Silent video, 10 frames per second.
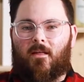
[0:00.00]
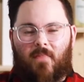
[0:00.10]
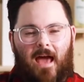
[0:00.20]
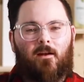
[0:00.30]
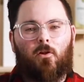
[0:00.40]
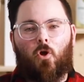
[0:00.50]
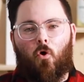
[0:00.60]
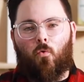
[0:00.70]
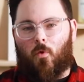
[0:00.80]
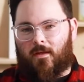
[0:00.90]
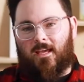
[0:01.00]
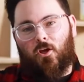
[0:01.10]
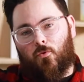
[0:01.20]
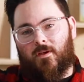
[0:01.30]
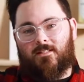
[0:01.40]
That alone will
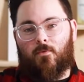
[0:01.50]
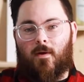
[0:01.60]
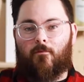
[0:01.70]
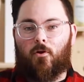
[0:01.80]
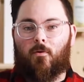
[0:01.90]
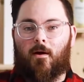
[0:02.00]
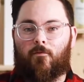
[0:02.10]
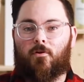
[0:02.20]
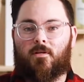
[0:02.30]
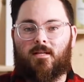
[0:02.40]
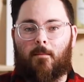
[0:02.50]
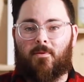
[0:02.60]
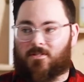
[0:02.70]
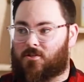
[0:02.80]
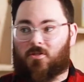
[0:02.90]
increase the revenue of your design
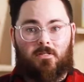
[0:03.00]
business,